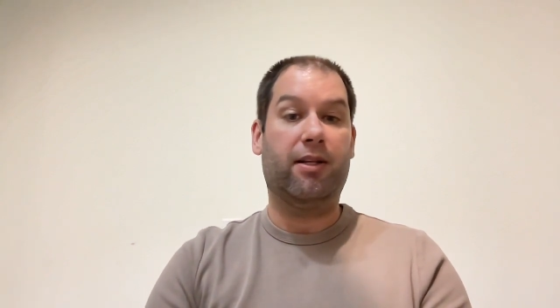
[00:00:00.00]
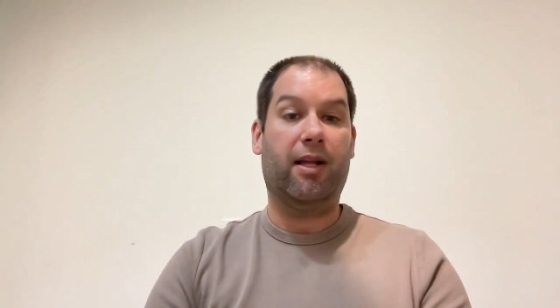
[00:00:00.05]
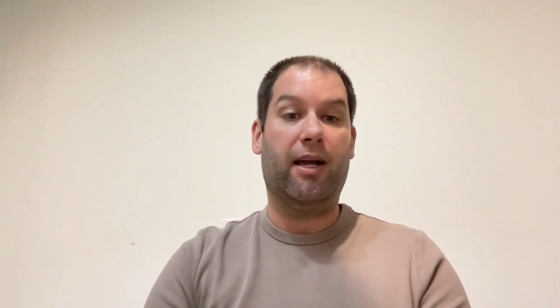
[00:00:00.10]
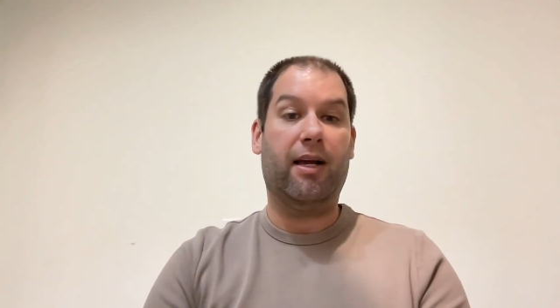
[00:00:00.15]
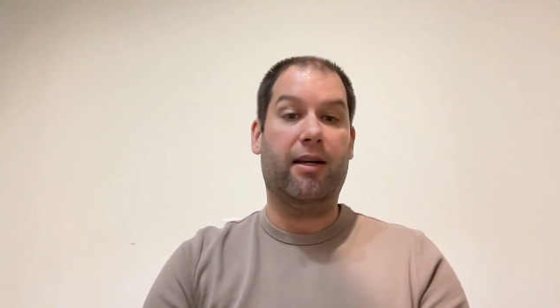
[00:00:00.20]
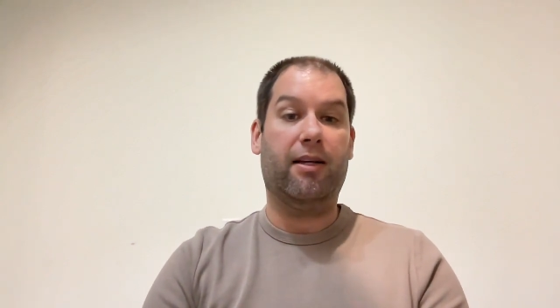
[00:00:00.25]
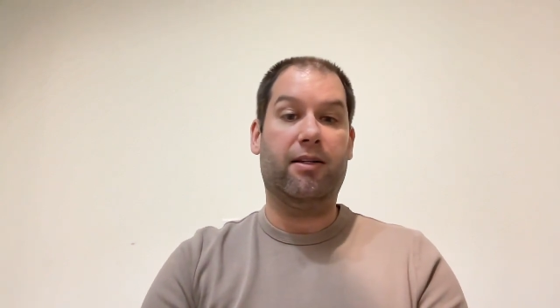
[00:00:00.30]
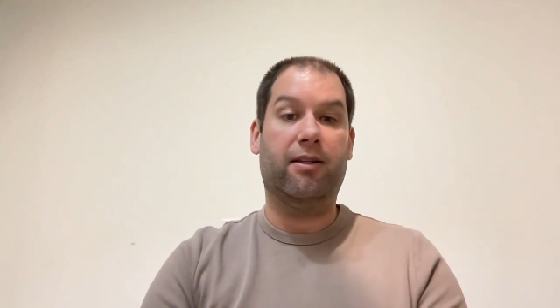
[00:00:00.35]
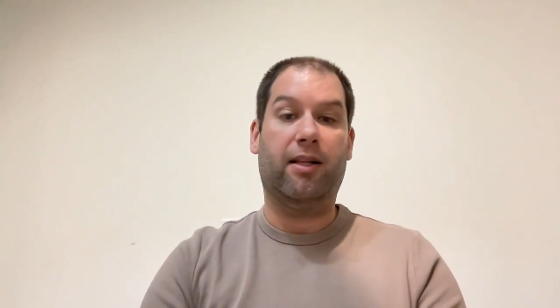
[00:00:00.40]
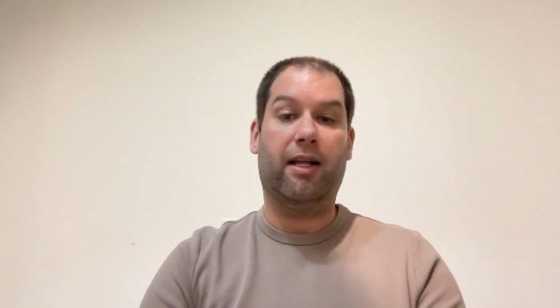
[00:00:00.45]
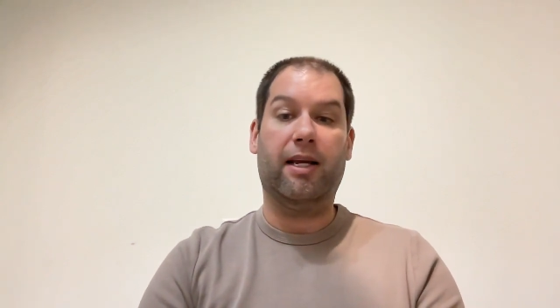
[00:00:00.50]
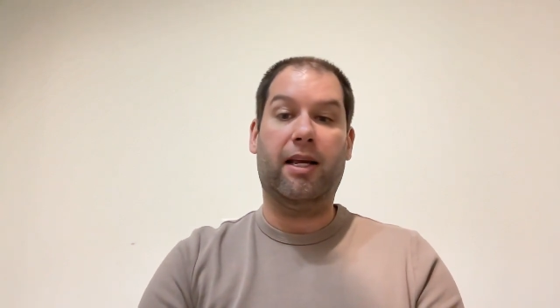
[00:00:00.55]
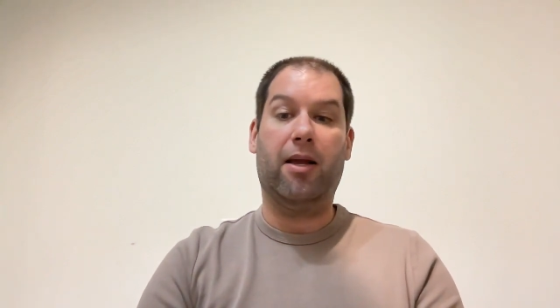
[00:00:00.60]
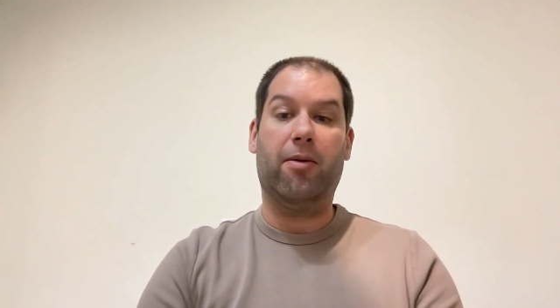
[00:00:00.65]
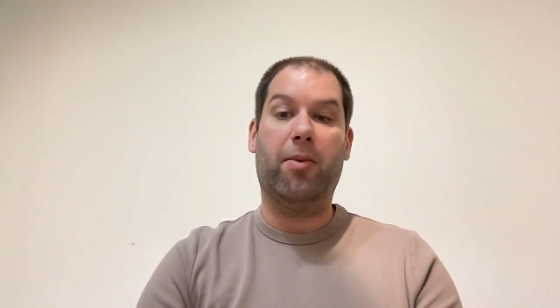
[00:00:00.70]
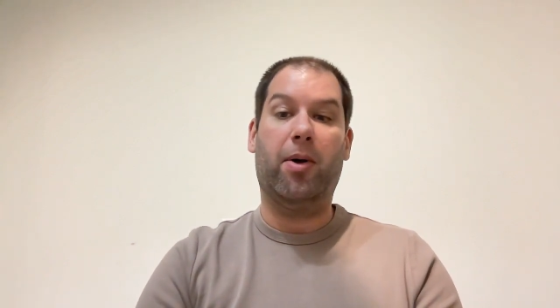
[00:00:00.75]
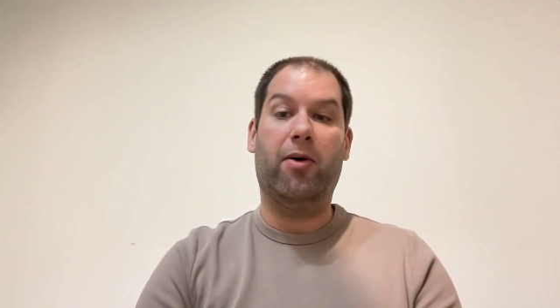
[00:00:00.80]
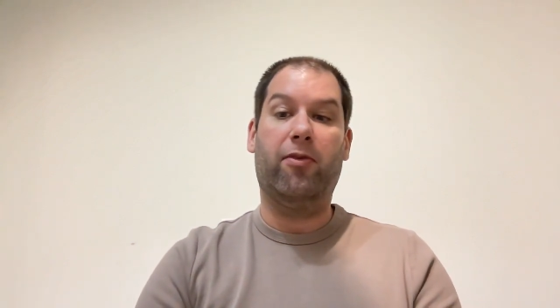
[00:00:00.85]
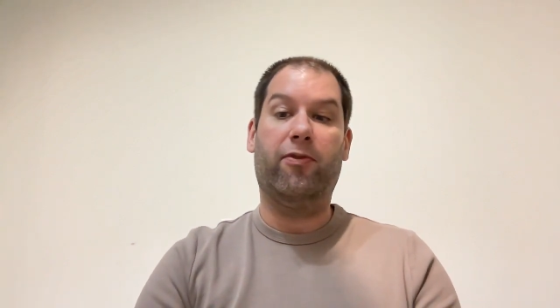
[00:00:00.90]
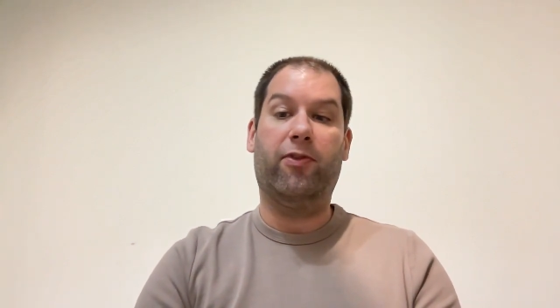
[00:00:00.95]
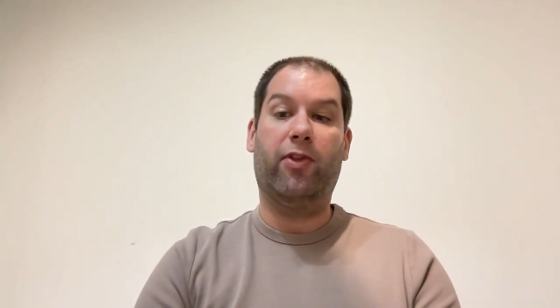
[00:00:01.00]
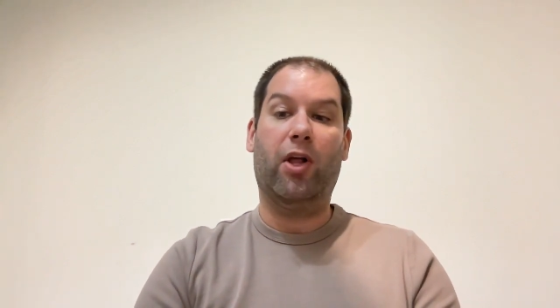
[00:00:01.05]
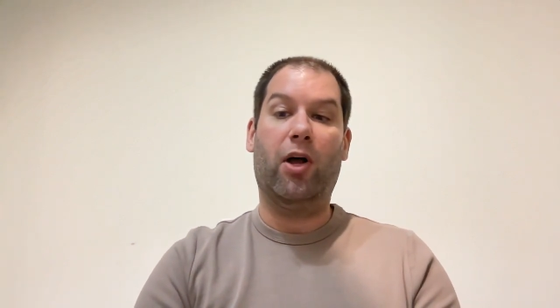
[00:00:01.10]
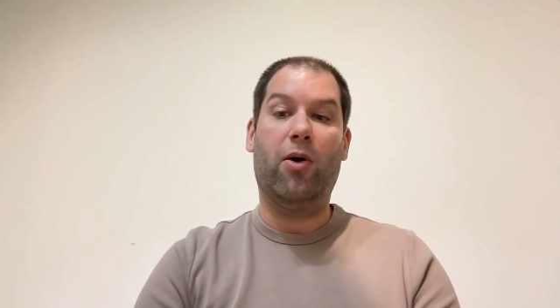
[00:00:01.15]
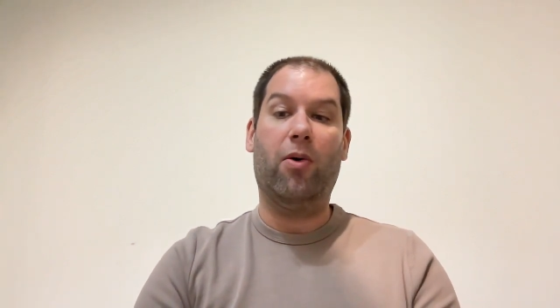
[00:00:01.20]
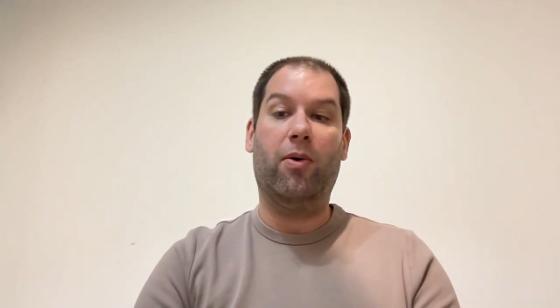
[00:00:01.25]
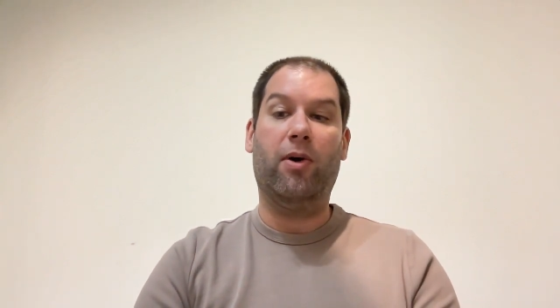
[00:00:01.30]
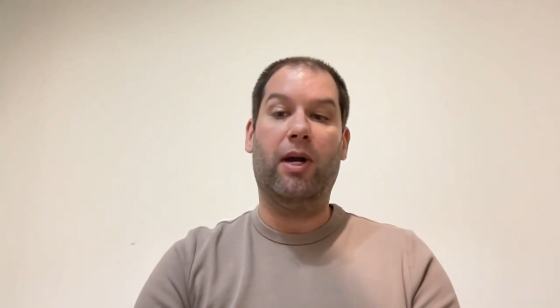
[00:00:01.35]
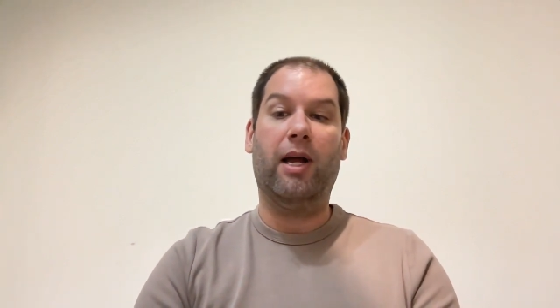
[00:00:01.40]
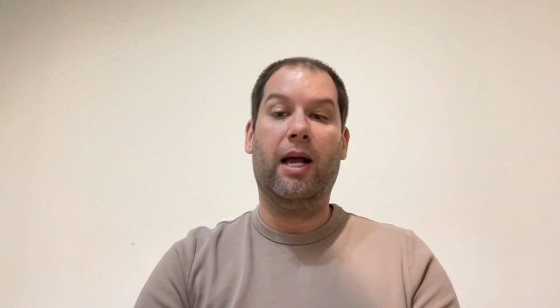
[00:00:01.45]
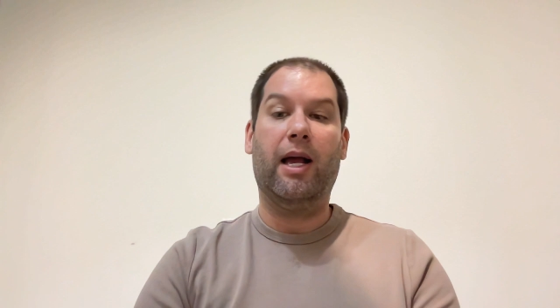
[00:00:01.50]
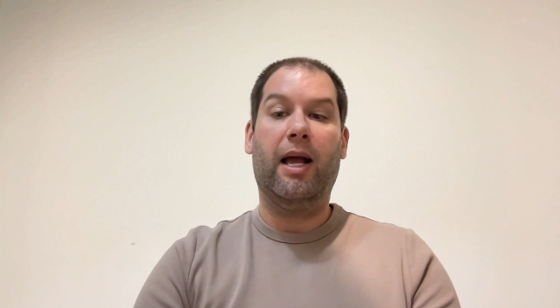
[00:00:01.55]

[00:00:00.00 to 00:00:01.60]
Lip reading: like MLflow,